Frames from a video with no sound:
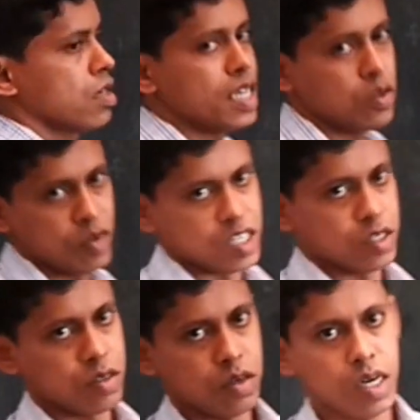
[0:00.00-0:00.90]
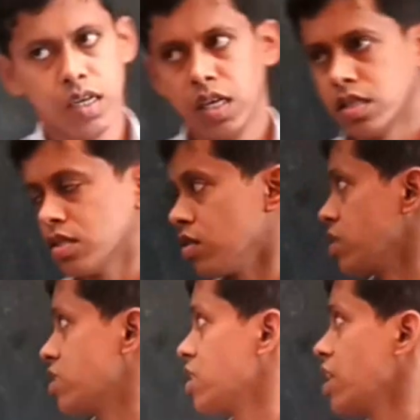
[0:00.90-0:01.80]
equation. Alright. So,
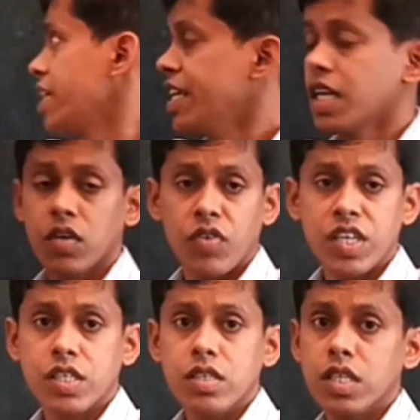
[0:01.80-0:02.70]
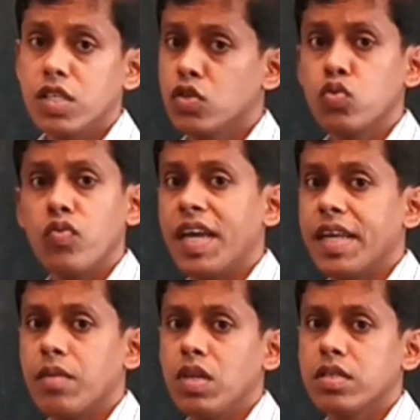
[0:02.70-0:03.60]
this is a linear equation in two
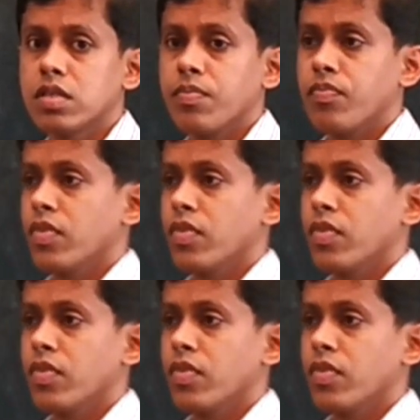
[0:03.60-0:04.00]
variables,